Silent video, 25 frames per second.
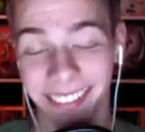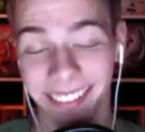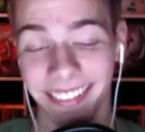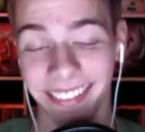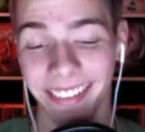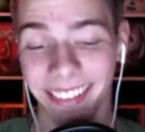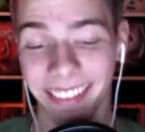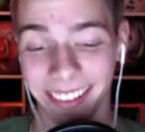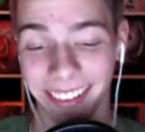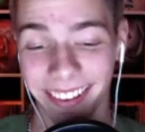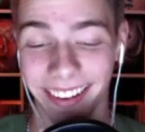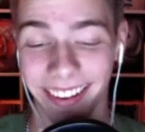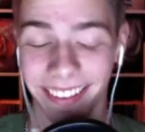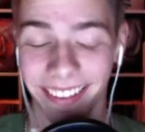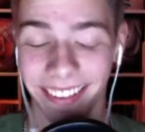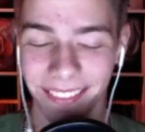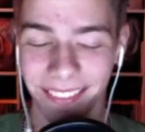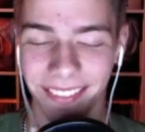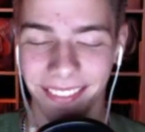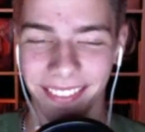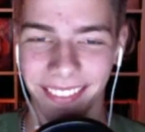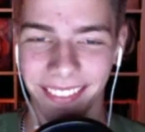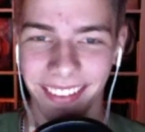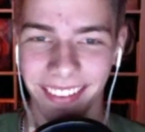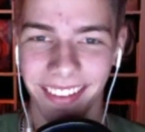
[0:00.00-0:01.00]
Yeah.
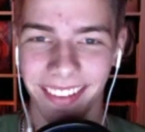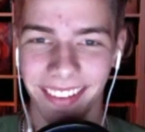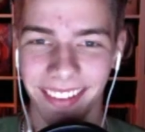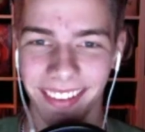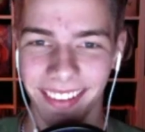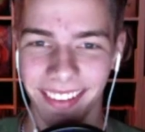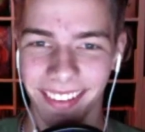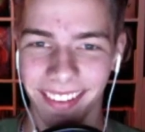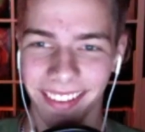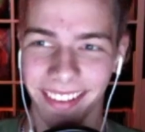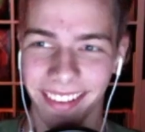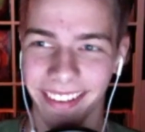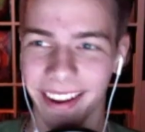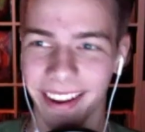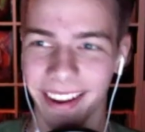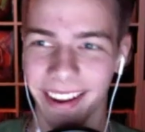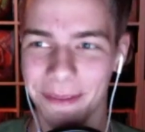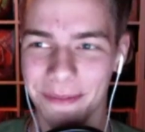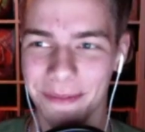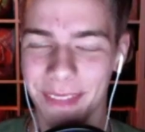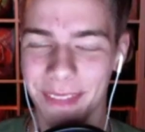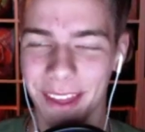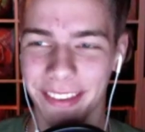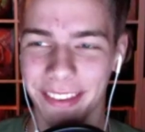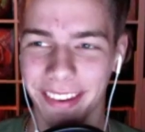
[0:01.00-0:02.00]
Oh,
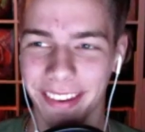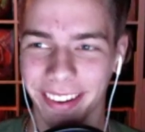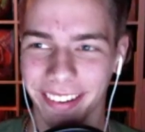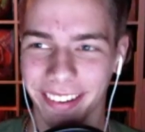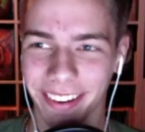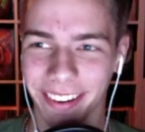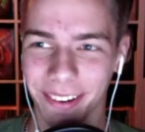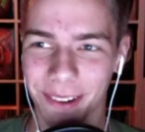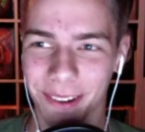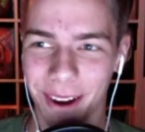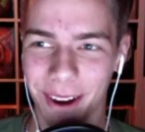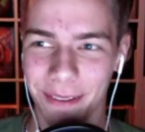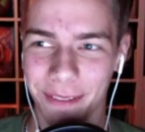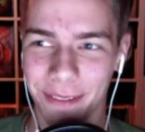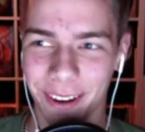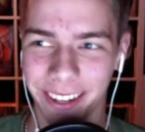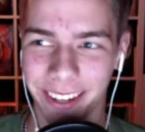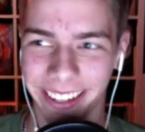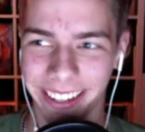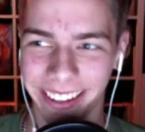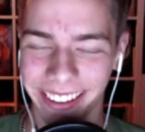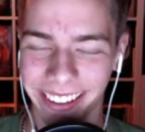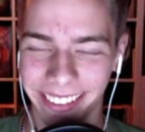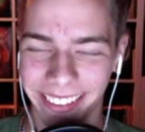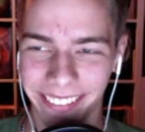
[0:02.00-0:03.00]
that's actually quite
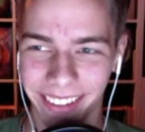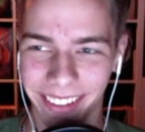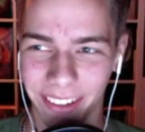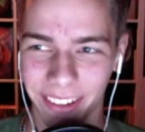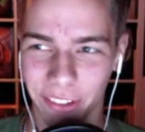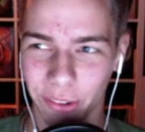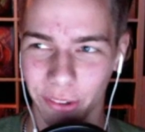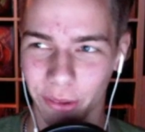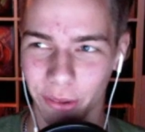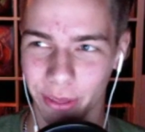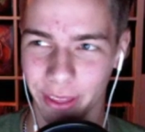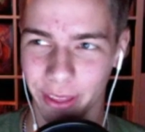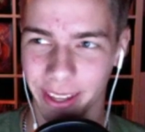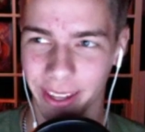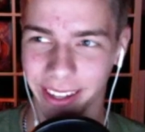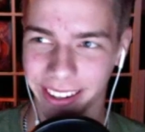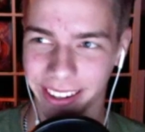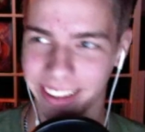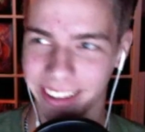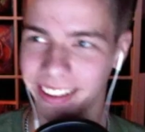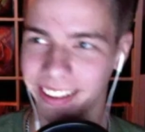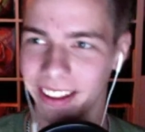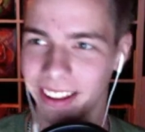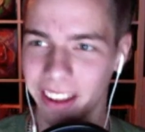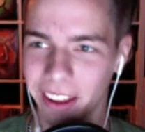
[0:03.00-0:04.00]
funny, because you
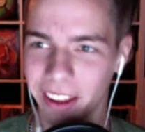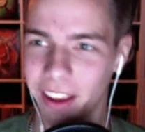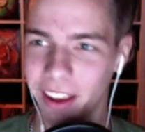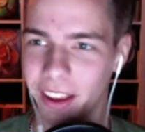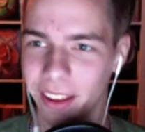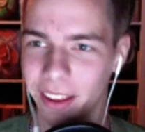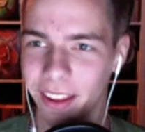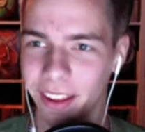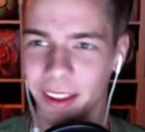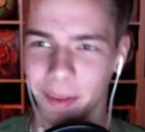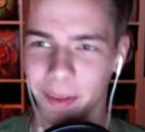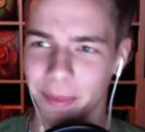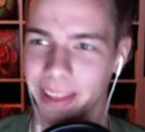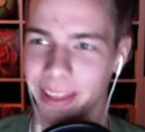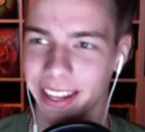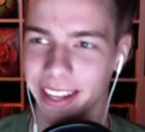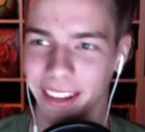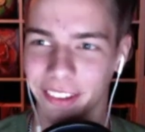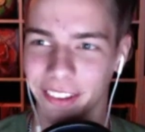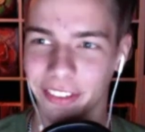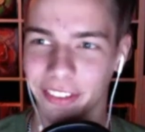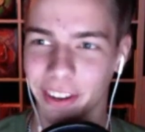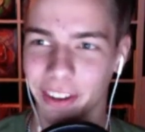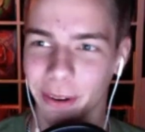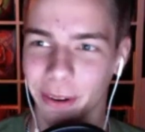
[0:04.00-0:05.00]
think playing
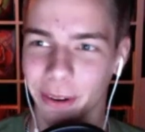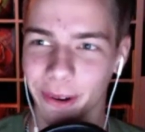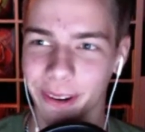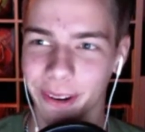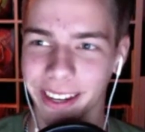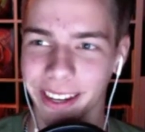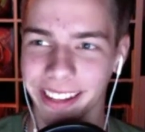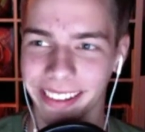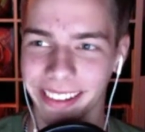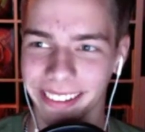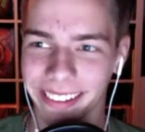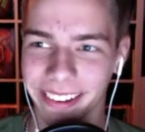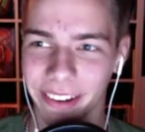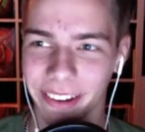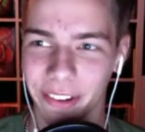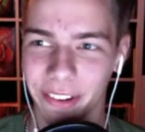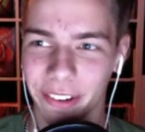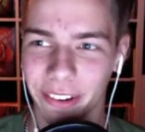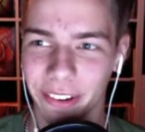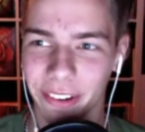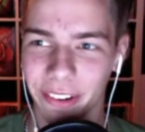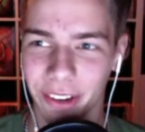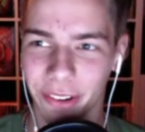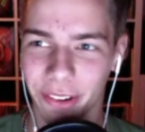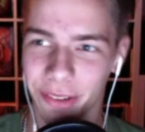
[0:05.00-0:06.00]
a serial killer, you
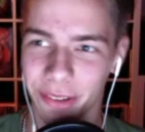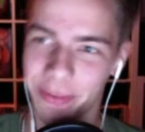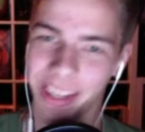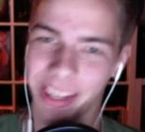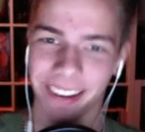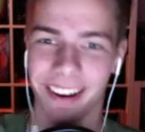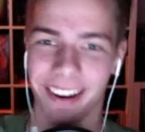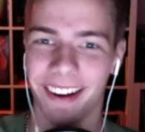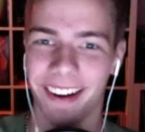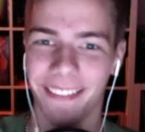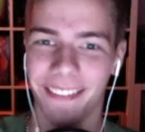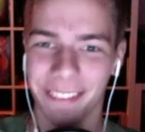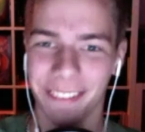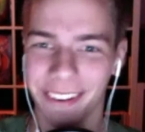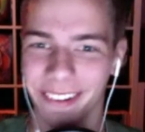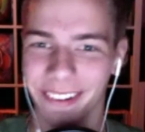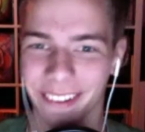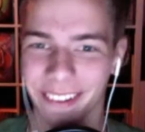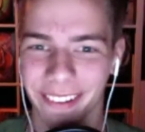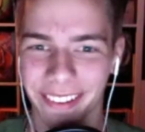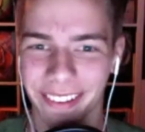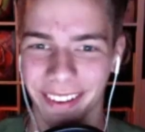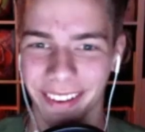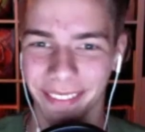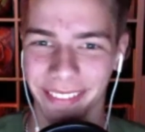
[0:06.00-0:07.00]
should be confident
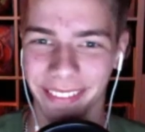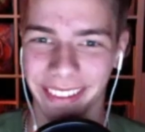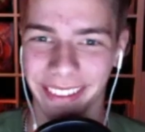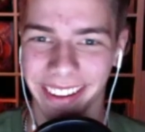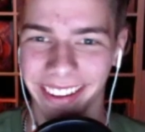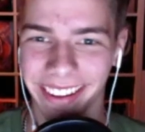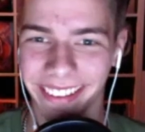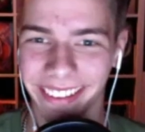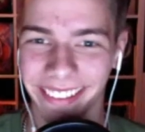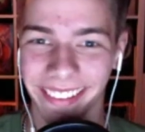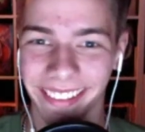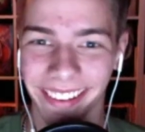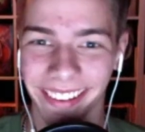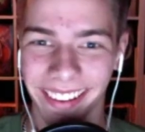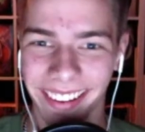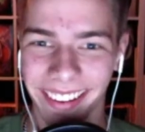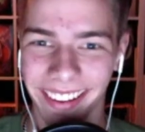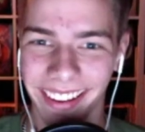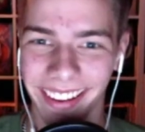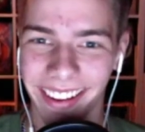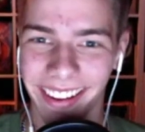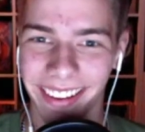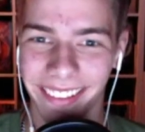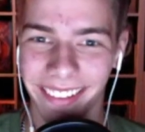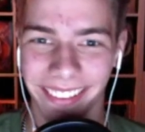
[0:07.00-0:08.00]
or something, and
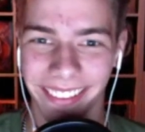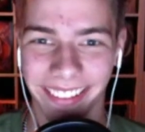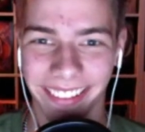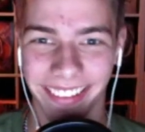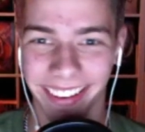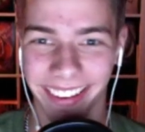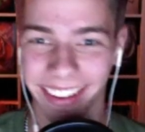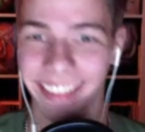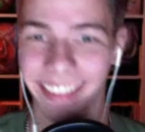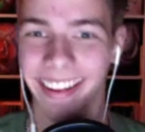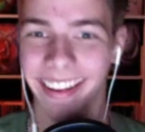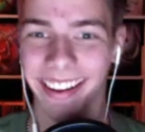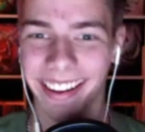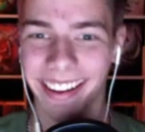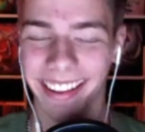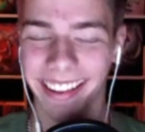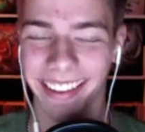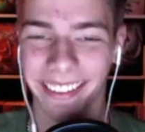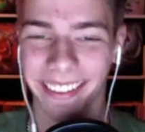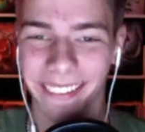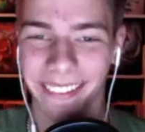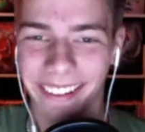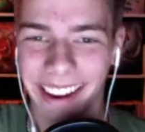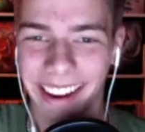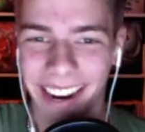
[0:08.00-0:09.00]
you're actually like a
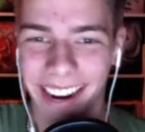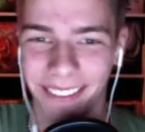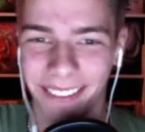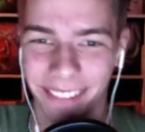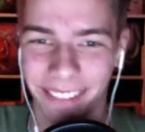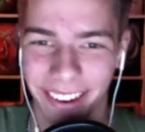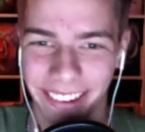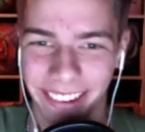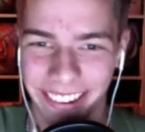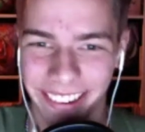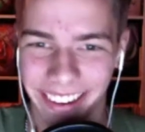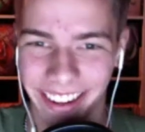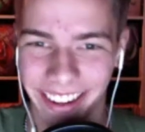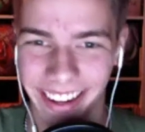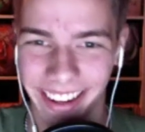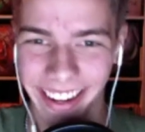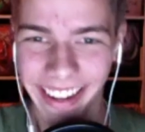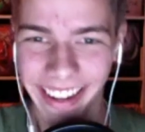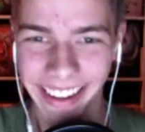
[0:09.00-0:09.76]
little camera shy.